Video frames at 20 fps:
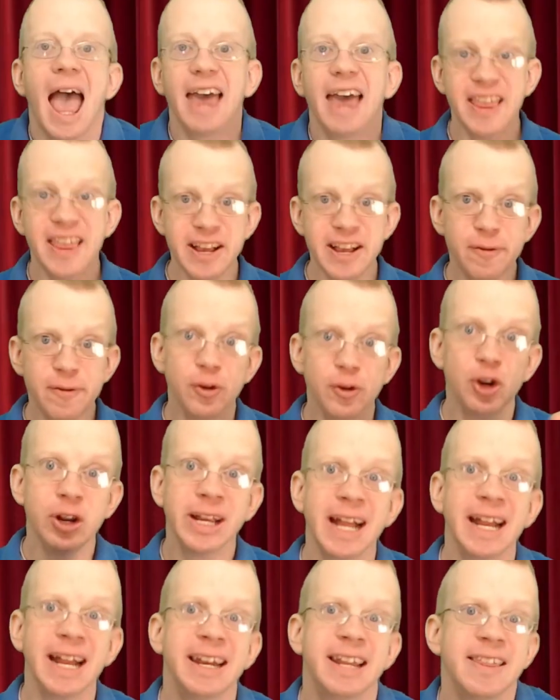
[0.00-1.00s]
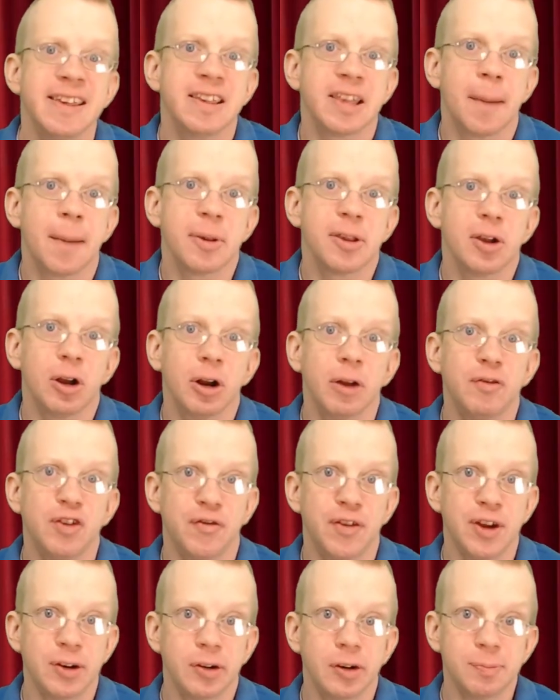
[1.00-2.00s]
Thanks for tuning in to this episode of
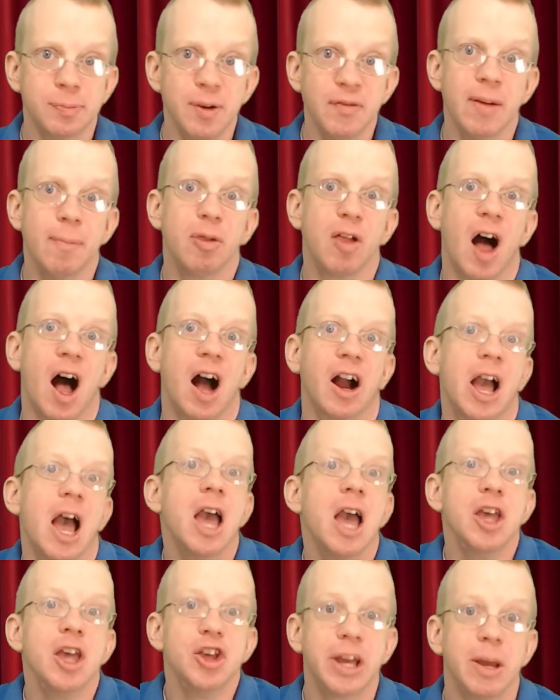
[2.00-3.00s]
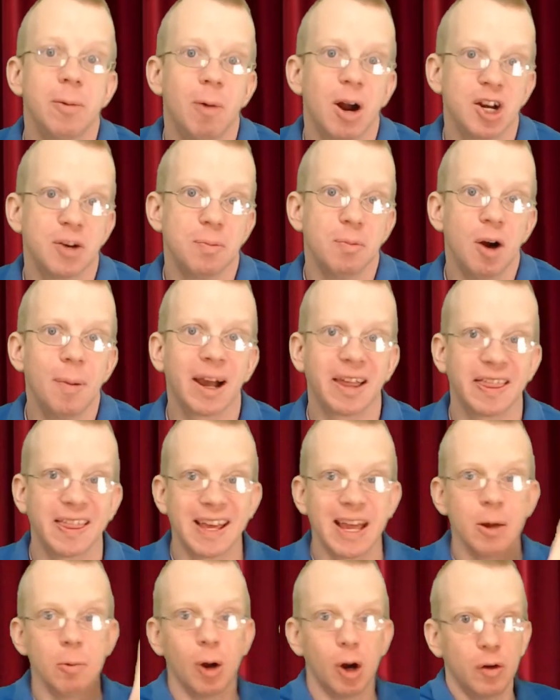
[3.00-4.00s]
Jeffito's Movie Vlog. You can watch more by
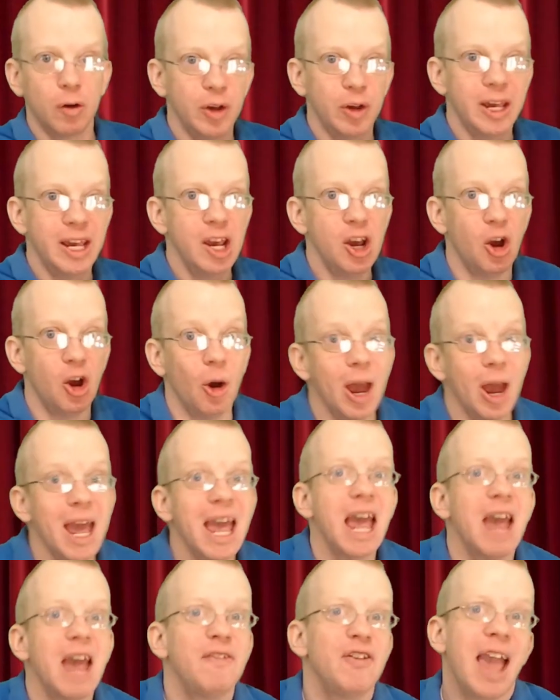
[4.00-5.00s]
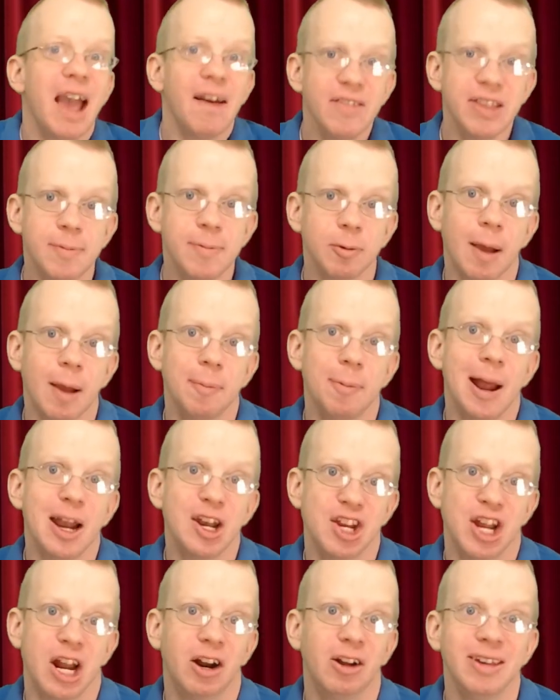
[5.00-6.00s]
clicking right over here. If you haven't subscribed to my
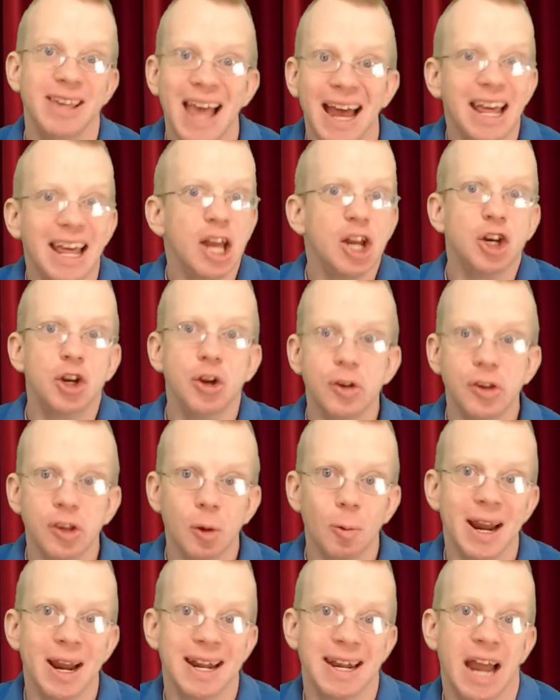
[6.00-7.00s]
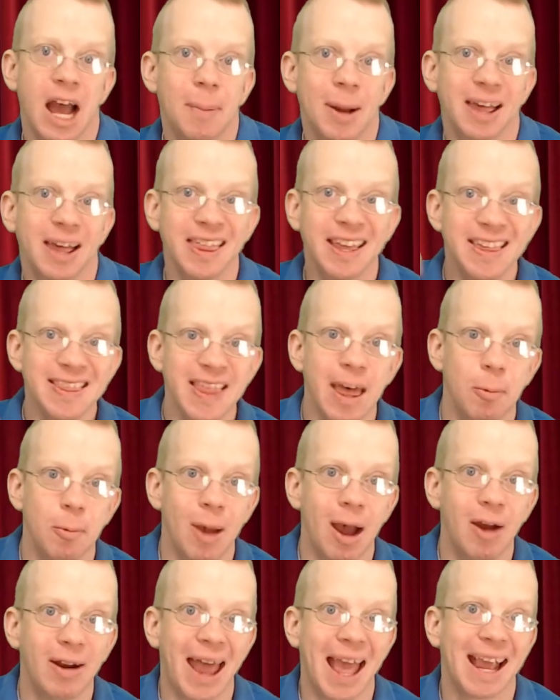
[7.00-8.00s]
channel yet, do so right now by clicking that
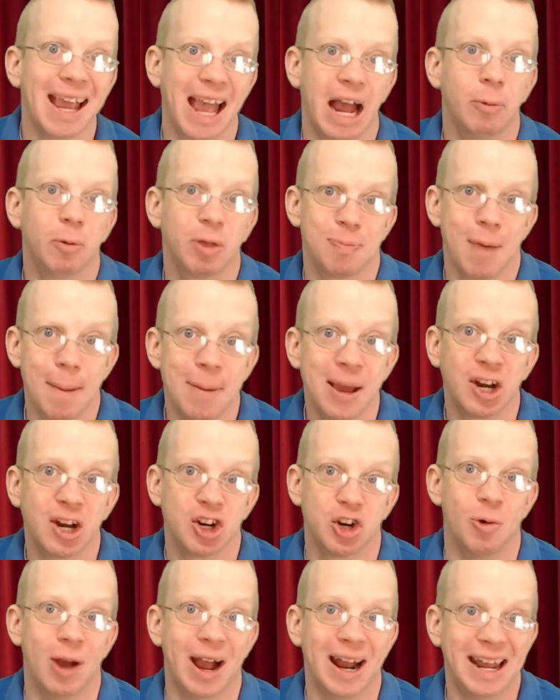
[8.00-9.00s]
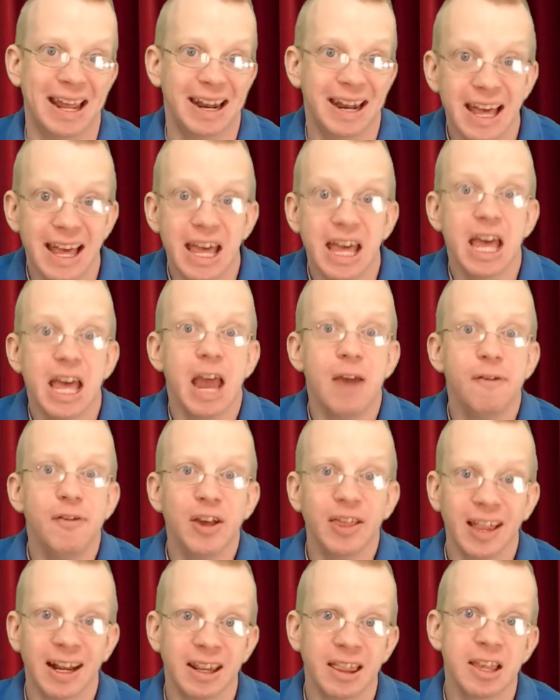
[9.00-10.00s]
round icon with my picture on it. If you
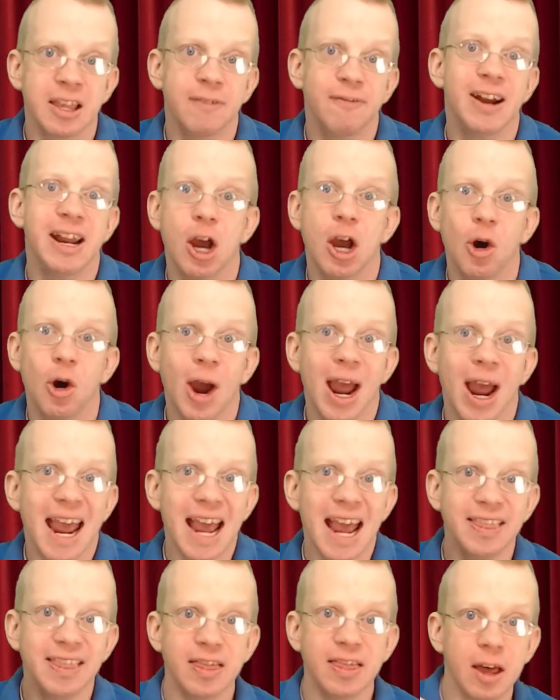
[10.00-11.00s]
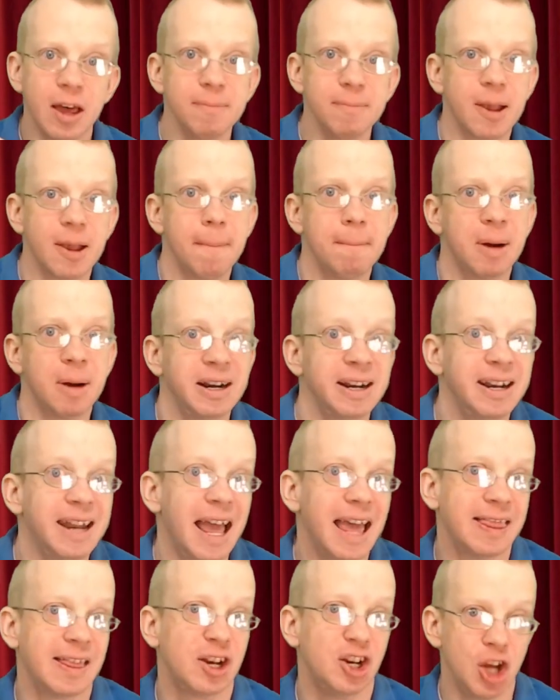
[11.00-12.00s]
like this video, hit the thumbs up button,
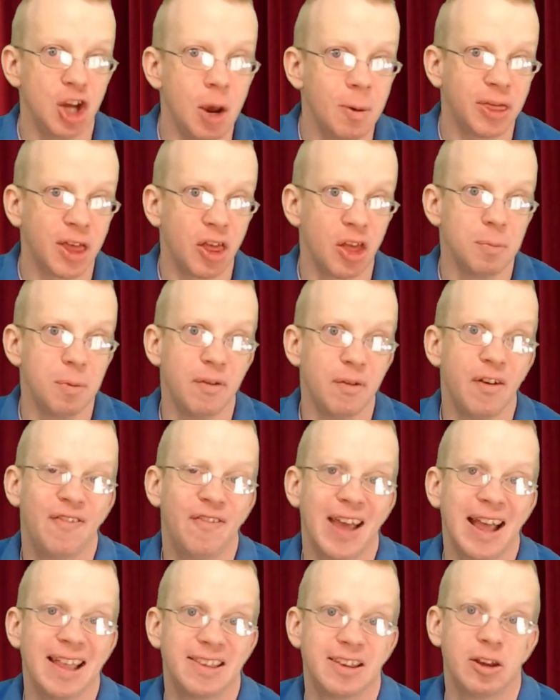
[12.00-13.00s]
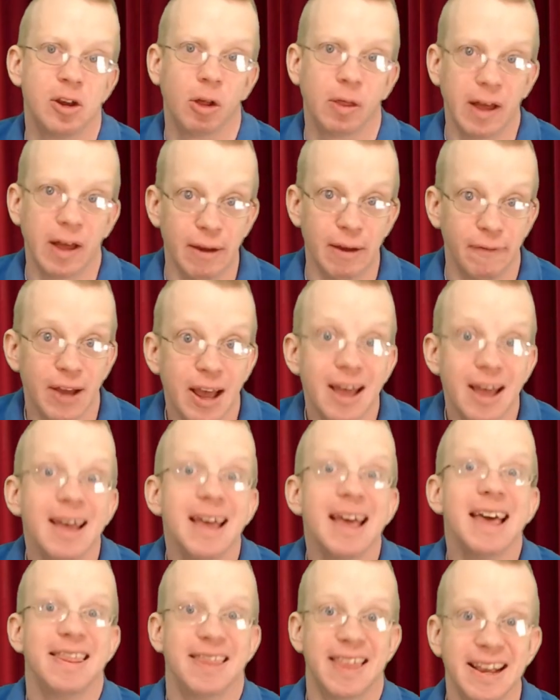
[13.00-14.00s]
and then share it with other movie fans in your life.
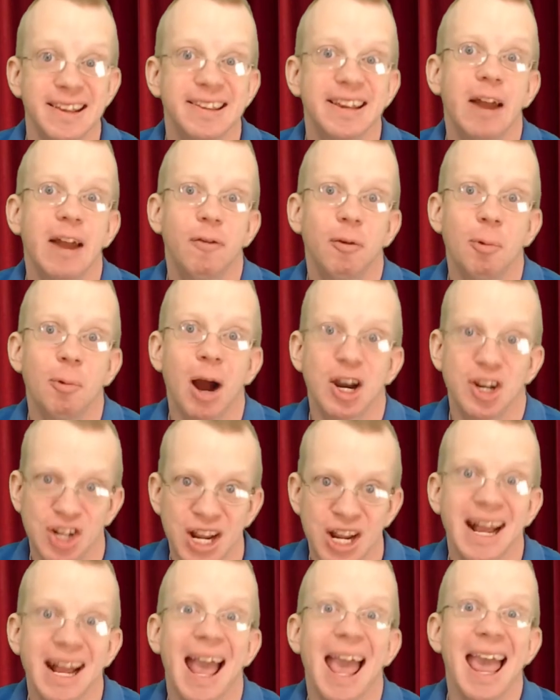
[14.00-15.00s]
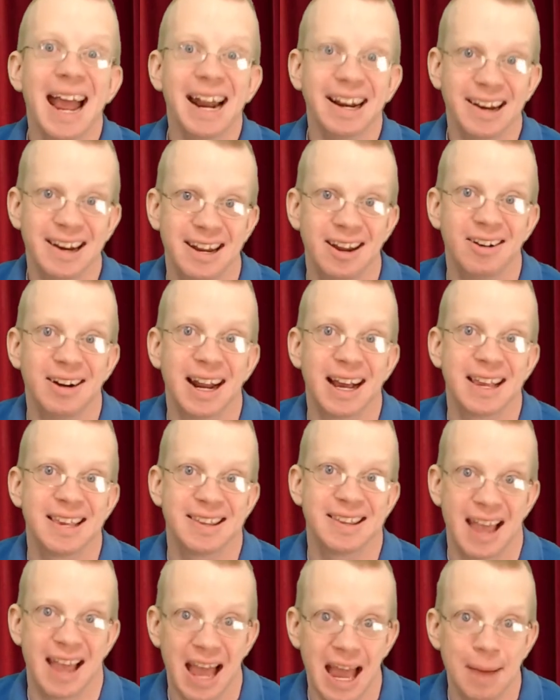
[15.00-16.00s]
Thanks again for watching, and until next
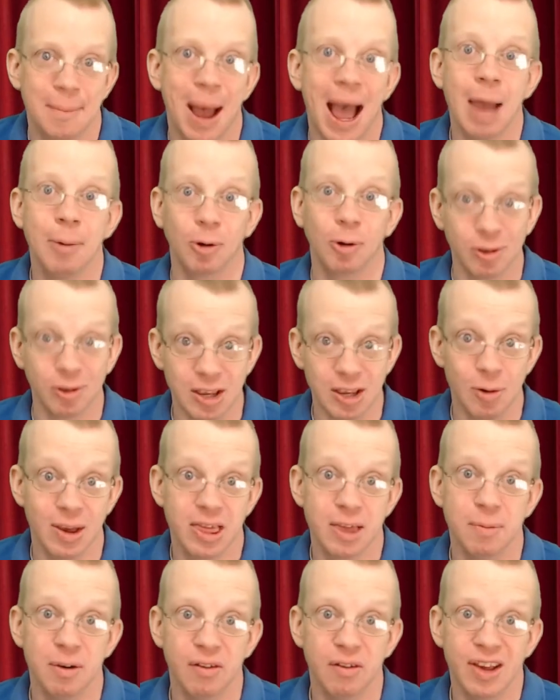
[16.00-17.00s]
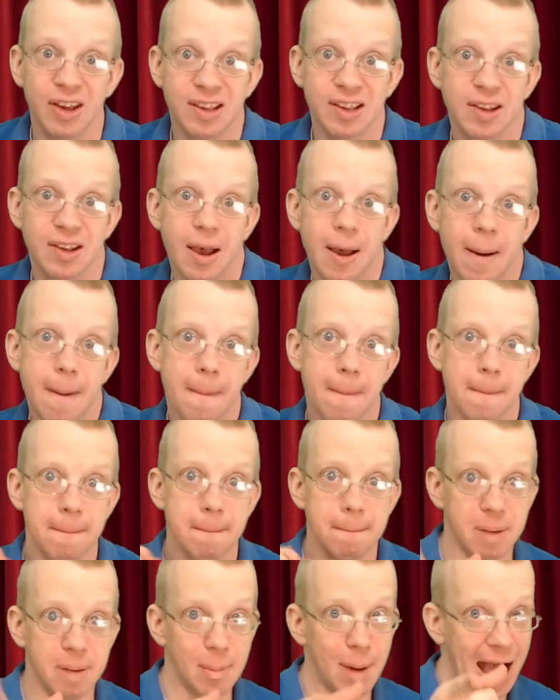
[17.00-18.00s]
time, I will see you at the movies.
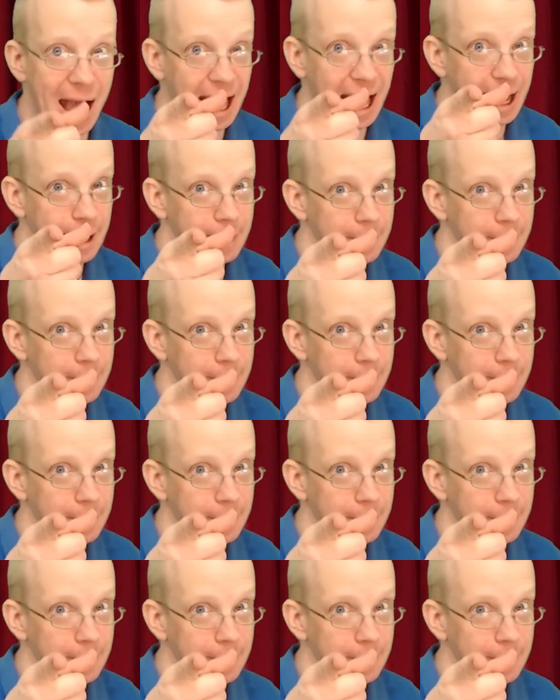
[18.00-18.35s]
Bye-bye.